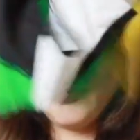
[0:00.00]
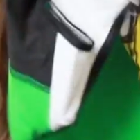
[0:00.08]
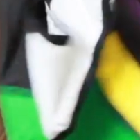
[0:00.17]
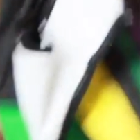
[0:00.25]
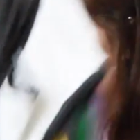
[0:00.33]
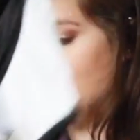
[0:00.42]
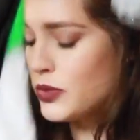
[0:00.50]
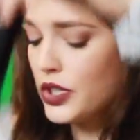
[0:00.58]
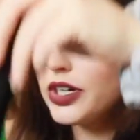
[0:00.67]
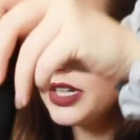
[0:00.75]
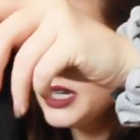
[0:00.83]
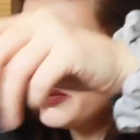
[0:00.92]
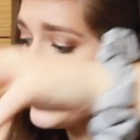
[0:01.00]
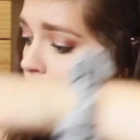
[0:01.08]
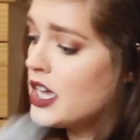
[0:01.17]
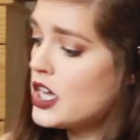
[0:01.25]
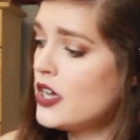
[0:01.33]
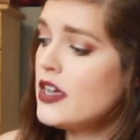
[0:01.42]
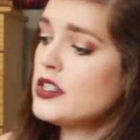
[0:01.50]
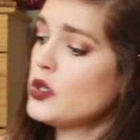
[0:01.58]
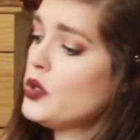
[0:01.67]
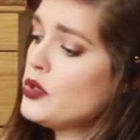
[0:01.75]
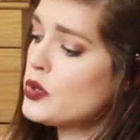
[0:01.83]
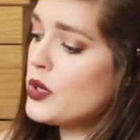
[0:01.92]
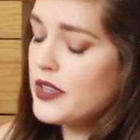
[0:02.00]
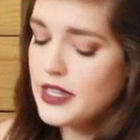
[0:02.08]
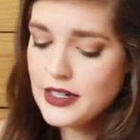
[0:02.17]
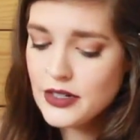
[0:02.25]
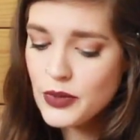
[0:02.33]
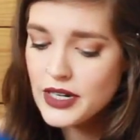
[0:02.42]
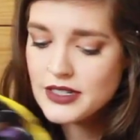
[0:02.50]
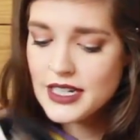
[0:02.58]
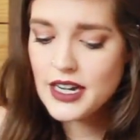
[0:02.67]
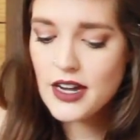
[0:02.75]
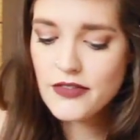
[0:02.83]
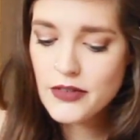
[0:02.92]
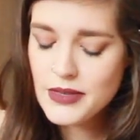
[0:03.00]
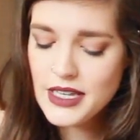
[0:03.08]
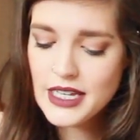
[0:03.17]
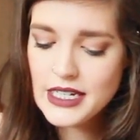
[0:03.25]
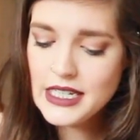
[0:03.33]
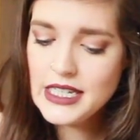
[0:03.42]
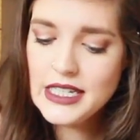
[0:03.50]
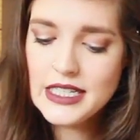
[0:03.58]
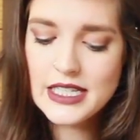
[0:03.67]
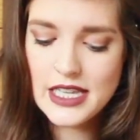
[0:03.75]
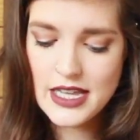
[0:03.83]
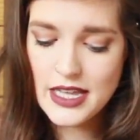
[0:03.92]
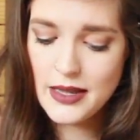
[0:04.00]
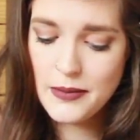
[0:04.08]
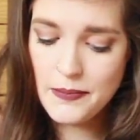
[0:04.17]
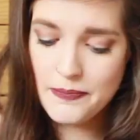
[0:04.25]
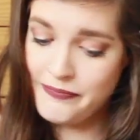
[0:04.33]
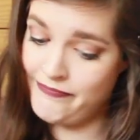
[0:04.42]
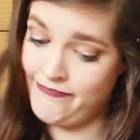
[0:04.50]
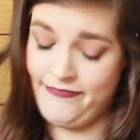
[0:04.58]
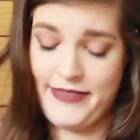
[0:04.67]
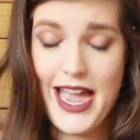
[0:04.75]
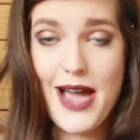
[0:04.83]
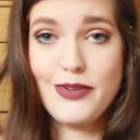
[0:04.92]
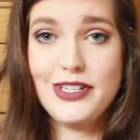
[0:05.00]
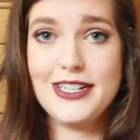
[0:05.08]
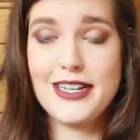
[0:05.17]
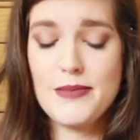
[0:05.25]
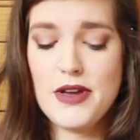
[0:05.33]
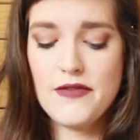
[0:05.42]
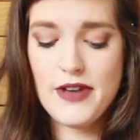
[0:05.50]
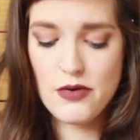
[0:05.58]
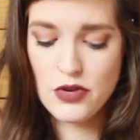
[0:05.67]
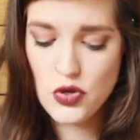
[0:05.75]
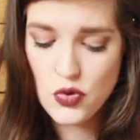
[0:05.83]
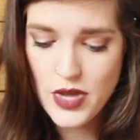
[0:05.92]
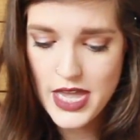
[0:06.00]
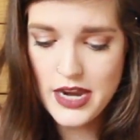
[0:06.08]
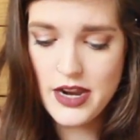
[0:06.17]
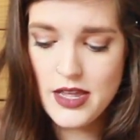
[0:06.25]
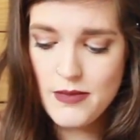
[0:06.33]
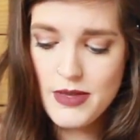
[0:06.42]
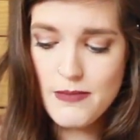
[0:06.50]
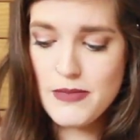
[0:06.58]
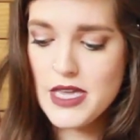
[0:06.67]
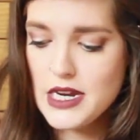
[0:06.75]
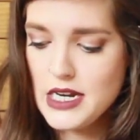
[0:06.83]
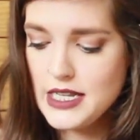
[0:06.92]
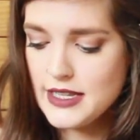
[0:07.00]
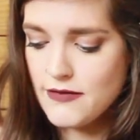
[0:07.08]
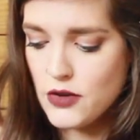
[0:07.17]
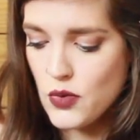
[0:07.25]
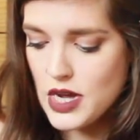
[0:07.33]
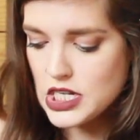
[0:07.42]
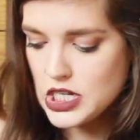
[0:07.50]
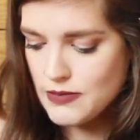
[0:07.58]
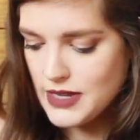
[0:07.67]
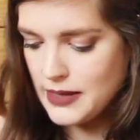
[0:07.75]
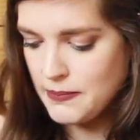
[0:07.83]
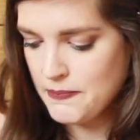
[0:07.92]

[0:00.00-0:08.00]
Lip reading: And those are the ones I'm currently wearing. So those are all the underwears I got from MeUndies. I would check them out if I were you, and MeUndies if you're watching me.